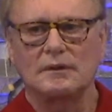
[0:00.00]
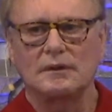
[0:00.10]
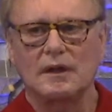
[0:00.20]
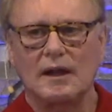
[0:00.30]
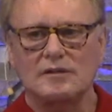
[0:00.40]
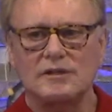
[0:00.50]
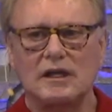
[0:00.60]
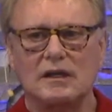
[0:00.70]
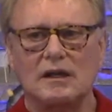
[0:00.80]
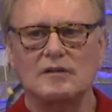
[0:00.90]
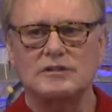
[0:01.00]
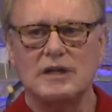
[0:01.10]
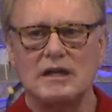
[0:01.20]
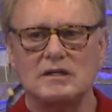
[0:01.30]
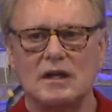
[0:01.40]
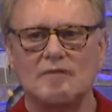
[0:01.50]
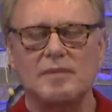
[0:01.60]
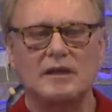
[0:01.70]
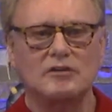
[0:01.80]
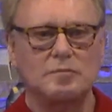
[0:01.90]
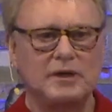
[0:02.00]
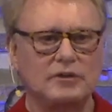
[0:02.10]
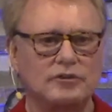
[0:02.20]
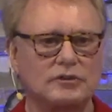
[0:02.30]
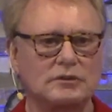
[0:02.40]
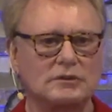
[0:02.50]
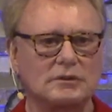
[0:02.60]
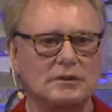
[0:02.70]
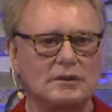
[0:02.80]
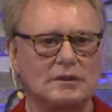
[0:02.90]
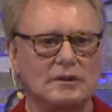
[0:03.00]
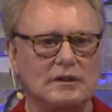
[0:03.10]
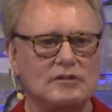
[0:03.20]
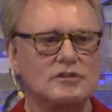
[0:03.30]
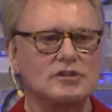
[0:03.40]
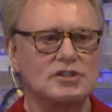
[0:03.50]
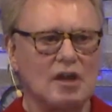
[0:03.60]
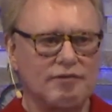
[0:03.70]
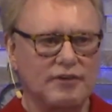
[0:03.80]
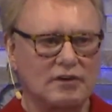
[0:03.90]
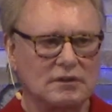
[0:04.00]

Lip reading: us in a state of being spiritual is to suffer.